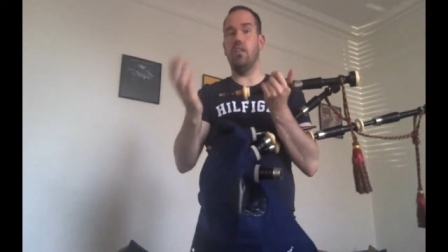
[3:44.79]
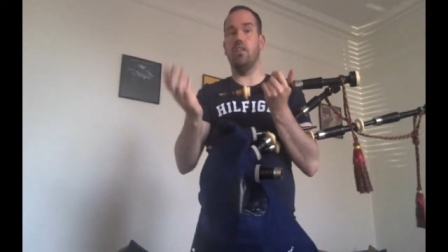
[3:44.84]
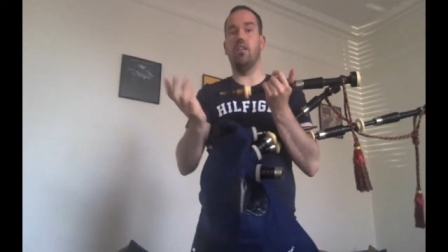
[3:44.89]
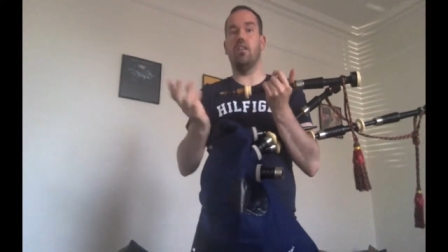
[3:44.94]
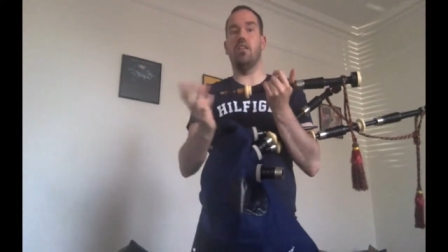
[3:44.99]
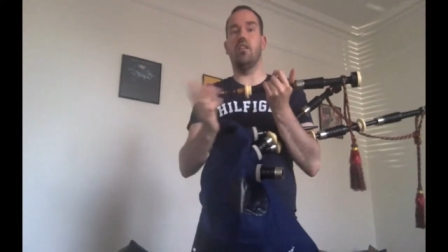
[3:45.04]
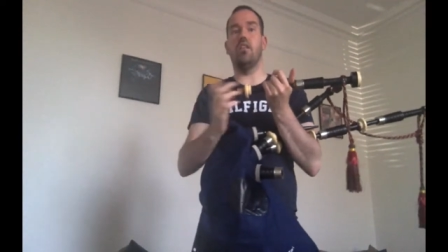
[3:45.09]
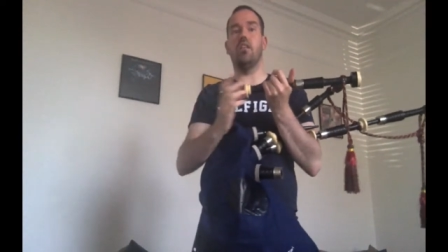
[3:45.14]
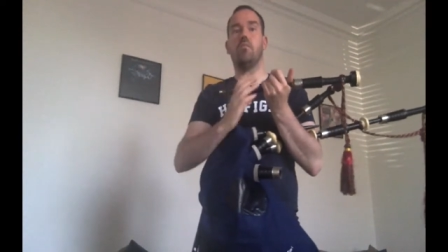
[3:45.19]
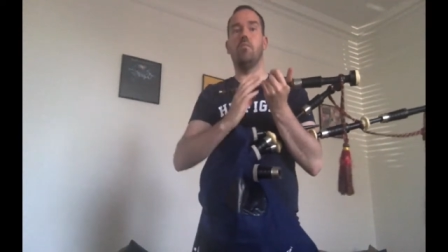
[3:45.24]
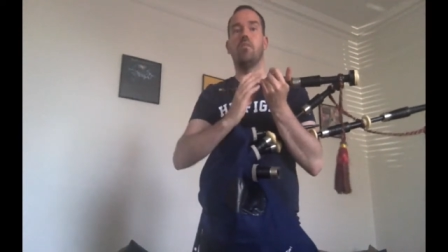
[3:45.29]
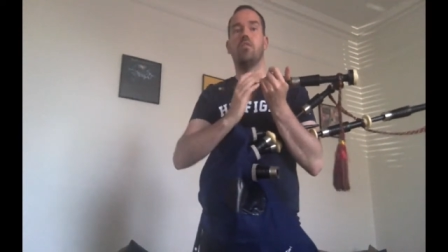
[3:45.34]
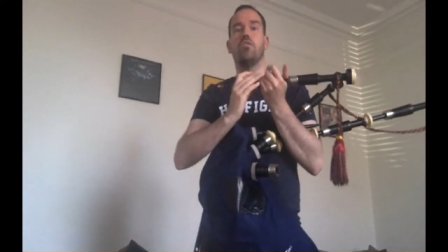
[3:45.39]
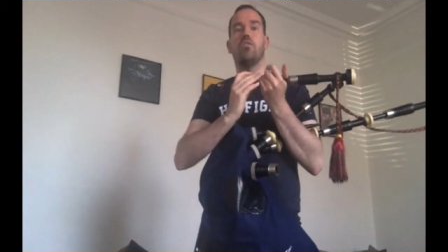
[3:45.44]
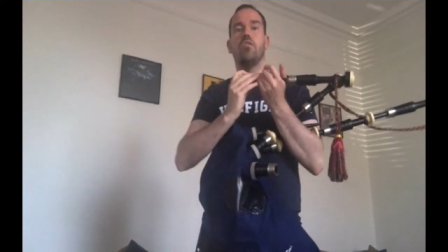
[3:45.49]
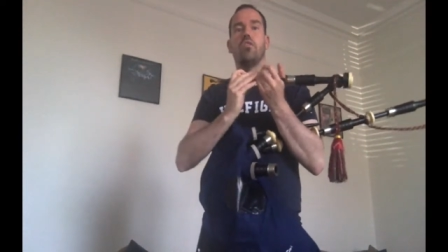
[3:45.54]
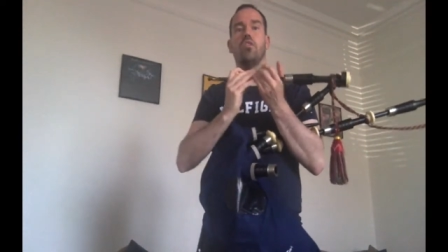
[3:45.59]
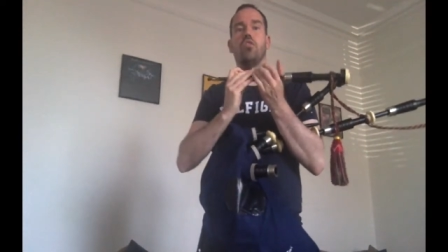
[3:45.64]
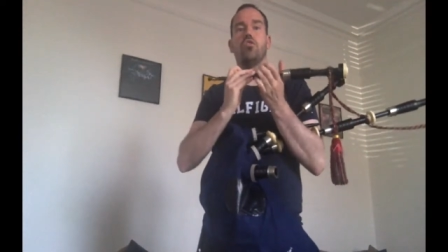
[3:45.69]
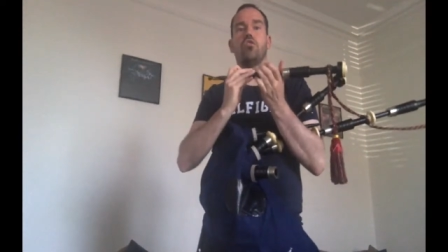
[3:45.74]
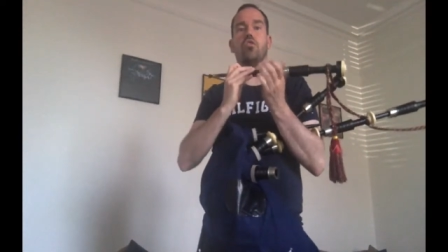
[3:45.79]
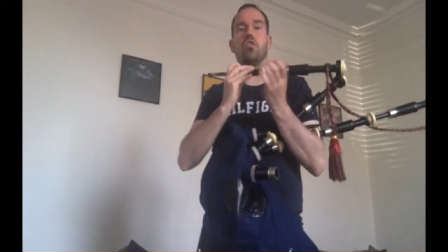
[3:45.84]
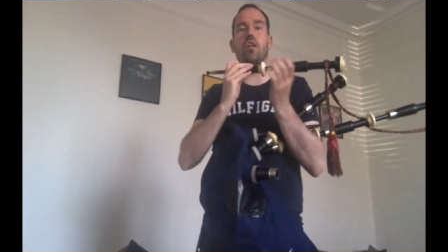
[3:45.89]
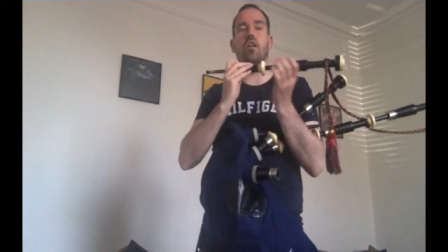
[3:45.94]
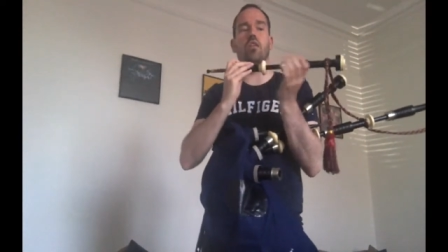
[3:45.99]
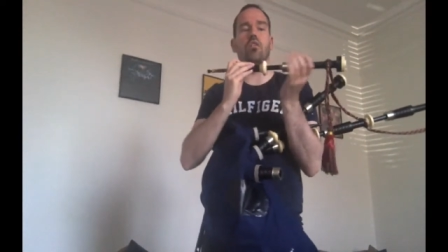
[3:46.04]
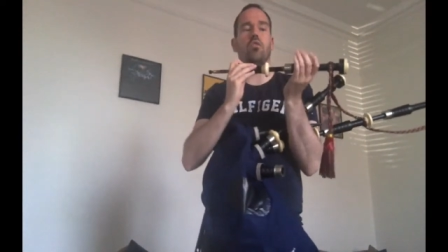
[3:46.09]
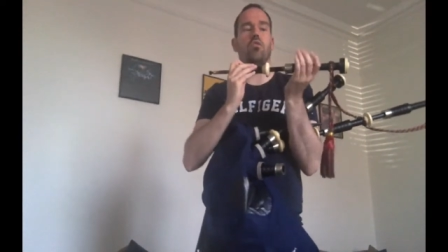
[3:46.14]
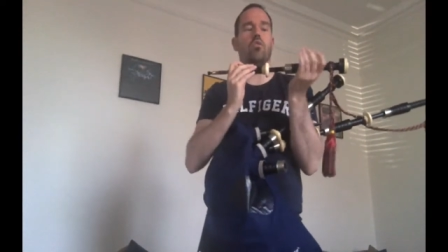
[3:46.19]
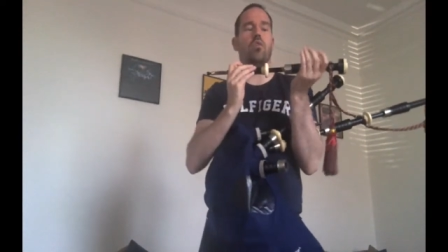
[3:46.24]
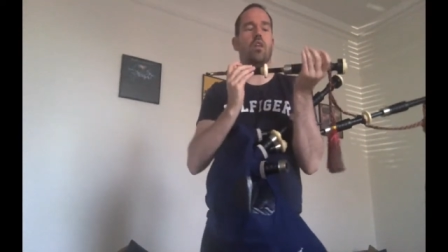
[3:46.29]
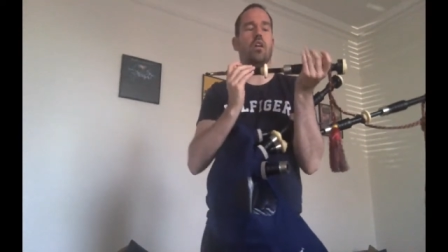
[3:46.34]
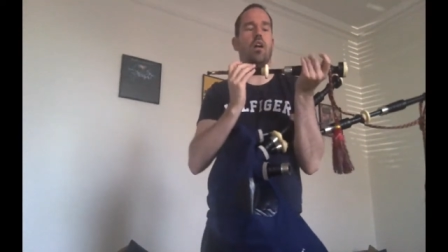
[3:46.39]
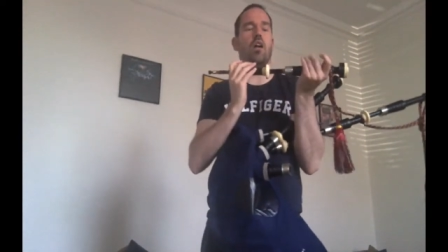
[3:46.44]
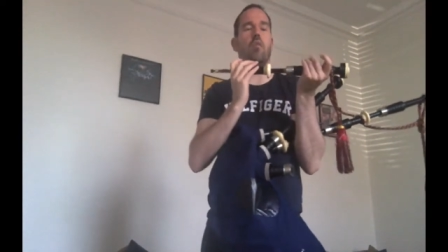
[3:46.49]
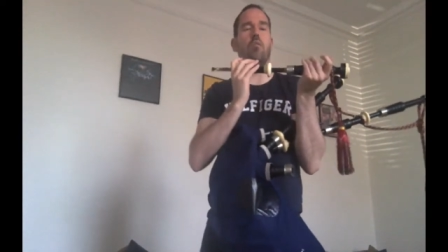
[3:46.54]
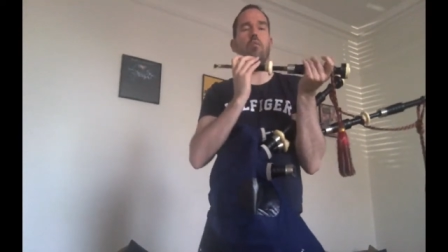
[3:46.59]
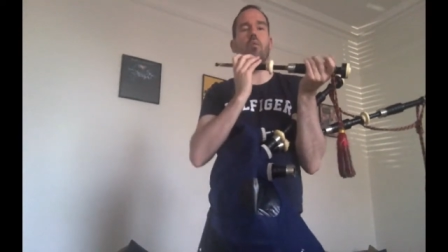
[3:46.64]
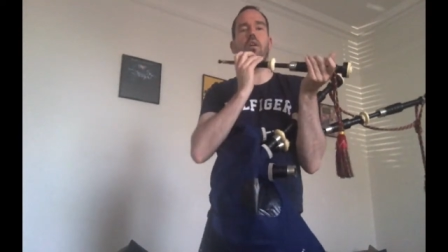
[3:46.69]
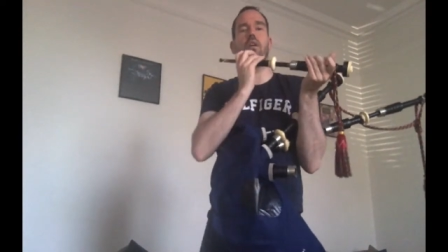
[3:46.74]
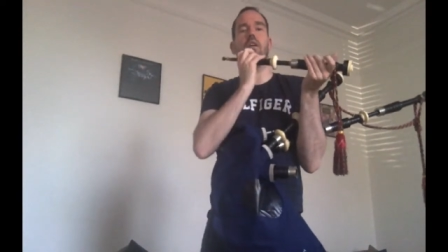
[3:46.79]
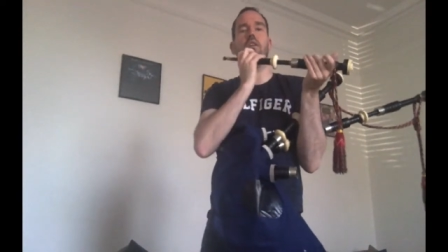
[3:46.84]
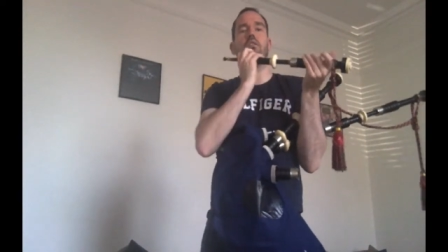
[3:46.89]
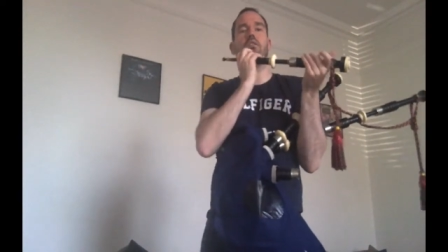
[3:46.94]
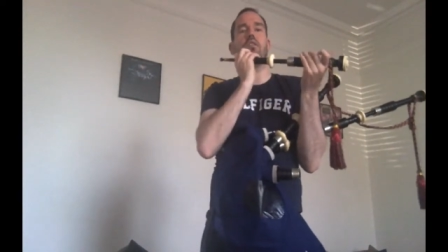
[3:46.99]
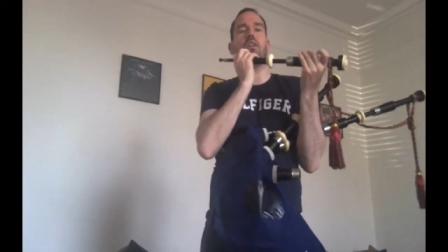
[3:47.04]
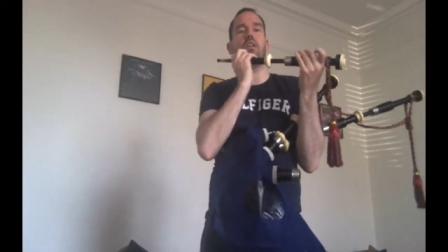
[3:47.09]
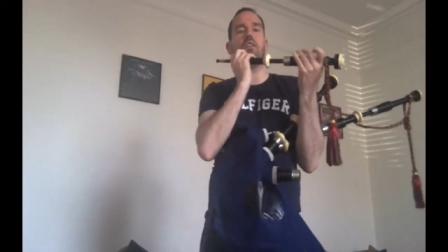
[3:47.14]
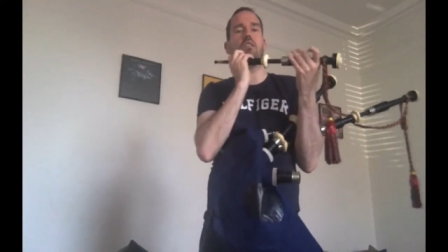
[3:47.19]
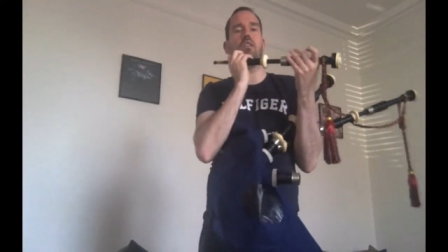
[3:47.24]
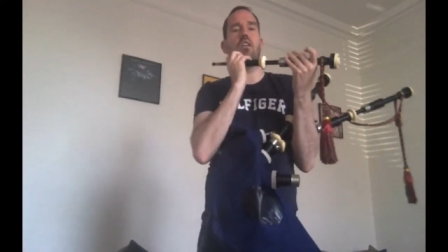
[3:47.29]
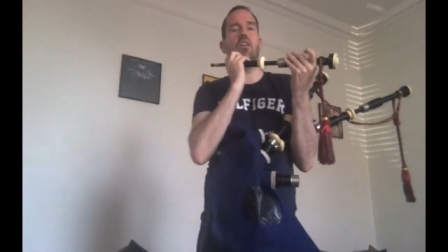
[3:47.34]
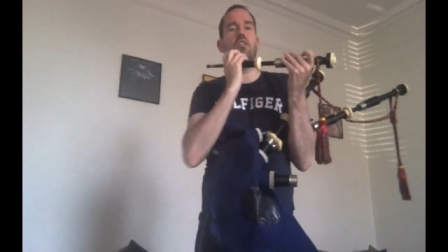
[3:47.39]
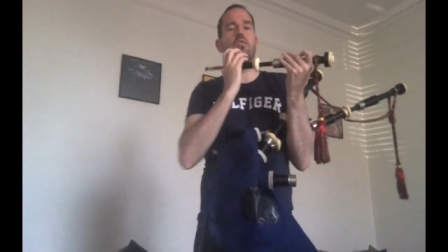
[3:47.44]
the numbers of your tuner going up when I do this.